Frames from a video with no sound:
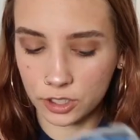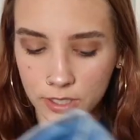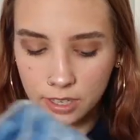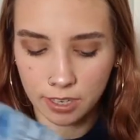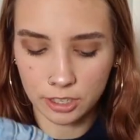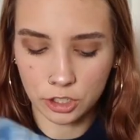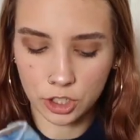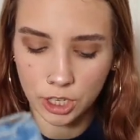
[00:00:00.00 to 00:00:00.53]
Just
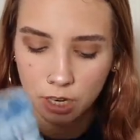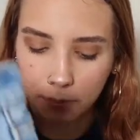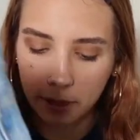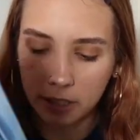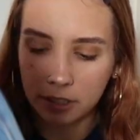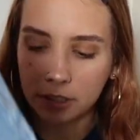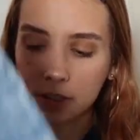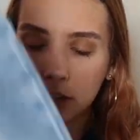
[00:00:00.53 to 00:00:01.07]
thought I'd share
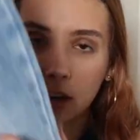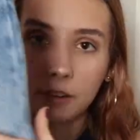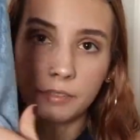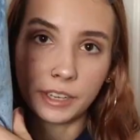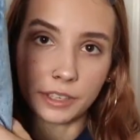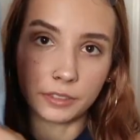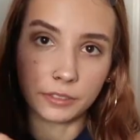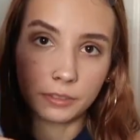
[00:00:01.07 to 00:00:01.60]
because there's a lot of
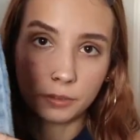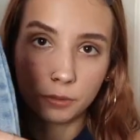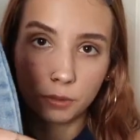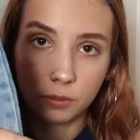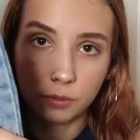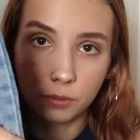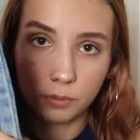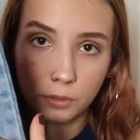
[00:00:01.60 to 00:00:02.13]
like
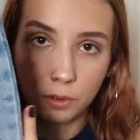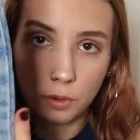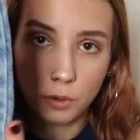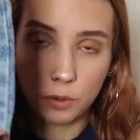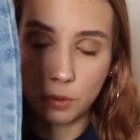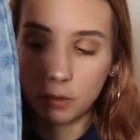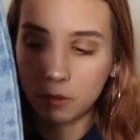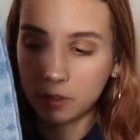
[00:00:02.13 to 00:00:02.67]

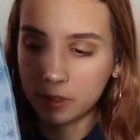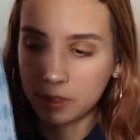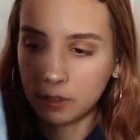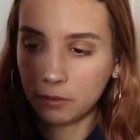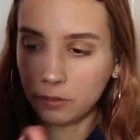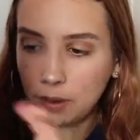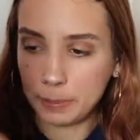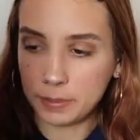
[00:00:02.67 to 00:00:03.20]
holes
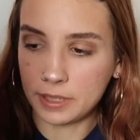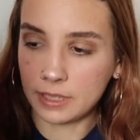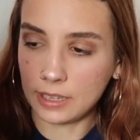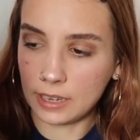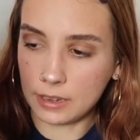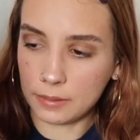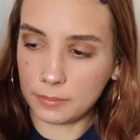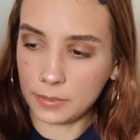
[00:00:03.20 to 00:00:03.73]
and rips in
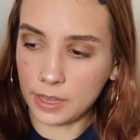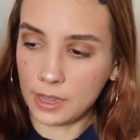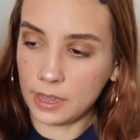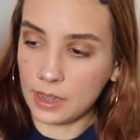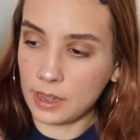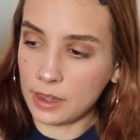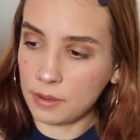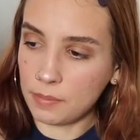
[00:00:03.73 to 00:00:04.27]
them,
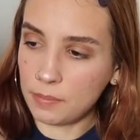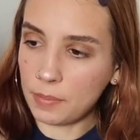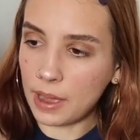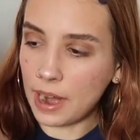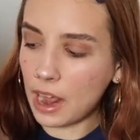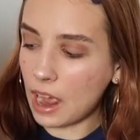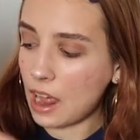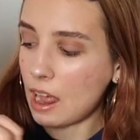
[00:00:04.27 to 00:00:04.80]

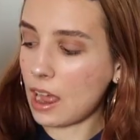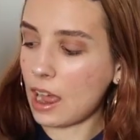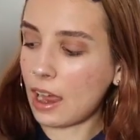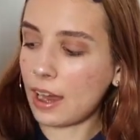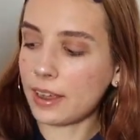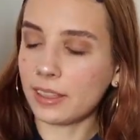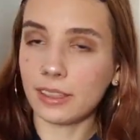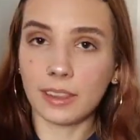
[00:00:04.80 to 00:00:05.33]
but
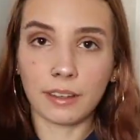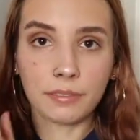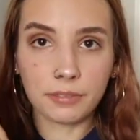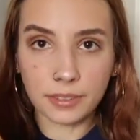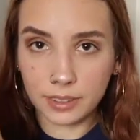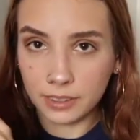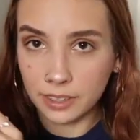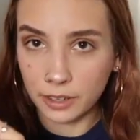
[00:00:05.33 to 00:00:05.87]
I love
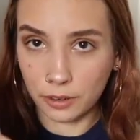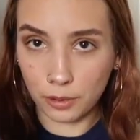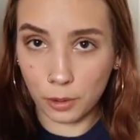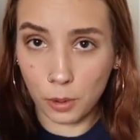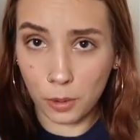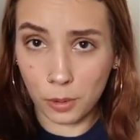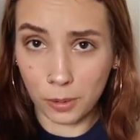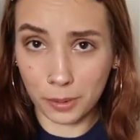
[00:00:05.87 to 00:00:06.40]
the little
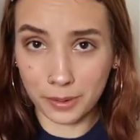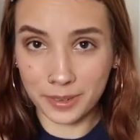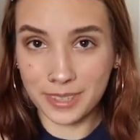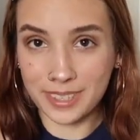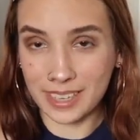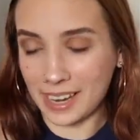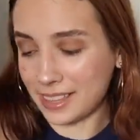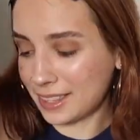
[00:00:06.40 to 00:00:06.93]

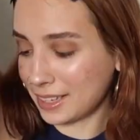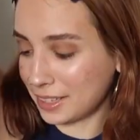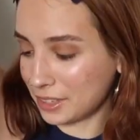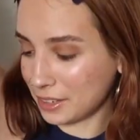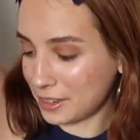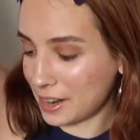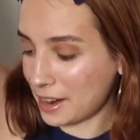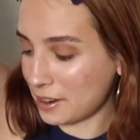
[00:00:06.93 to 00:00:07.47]
holes. I think
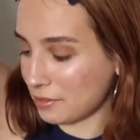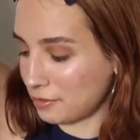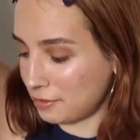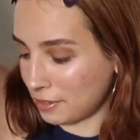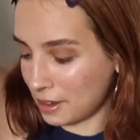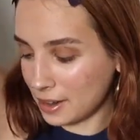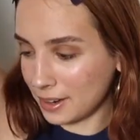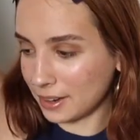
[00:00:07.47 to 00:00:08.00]
they're kind of
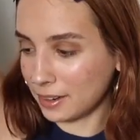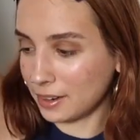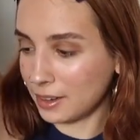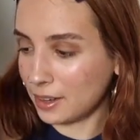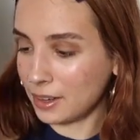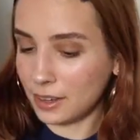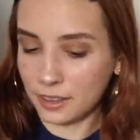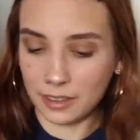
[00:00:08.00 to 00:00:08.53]
fun.
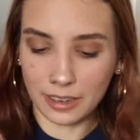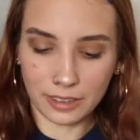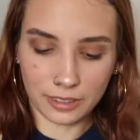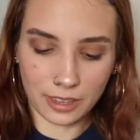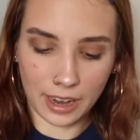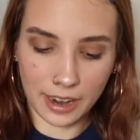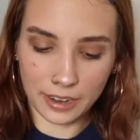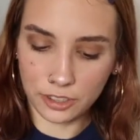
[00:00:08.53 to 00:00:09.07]

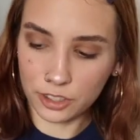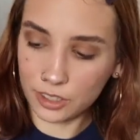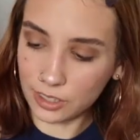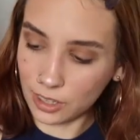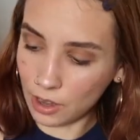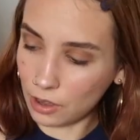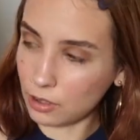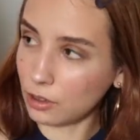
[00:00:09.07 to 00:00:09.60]
They're kind of
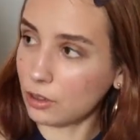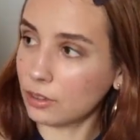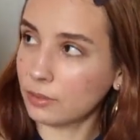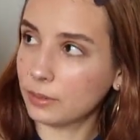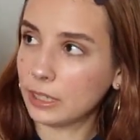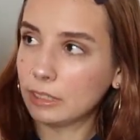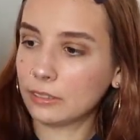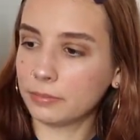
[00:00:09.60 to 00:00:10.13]
just all,
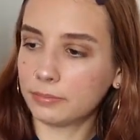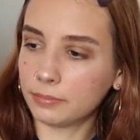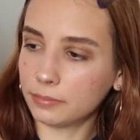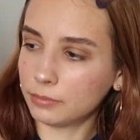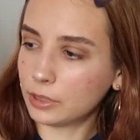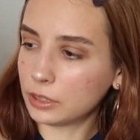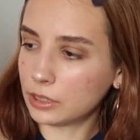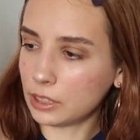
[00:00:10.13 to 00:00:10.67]
well,
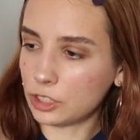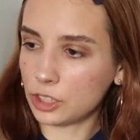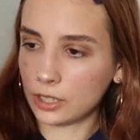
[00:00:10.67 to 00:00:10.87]
mostly